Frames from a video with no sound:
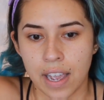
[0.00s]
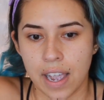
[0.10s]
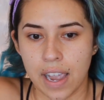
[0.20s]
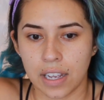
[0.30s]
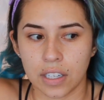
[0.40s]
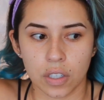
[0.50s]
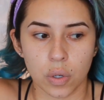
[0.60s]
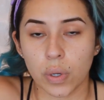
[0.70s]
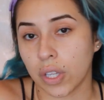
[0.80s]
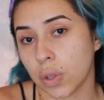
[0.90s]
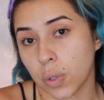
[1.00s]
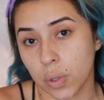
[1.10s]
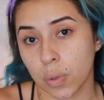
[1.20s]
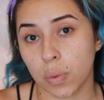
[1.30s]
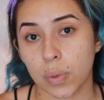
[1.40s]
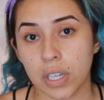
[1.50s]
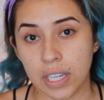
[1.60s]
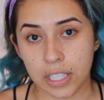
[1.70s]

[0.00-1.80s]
and going through the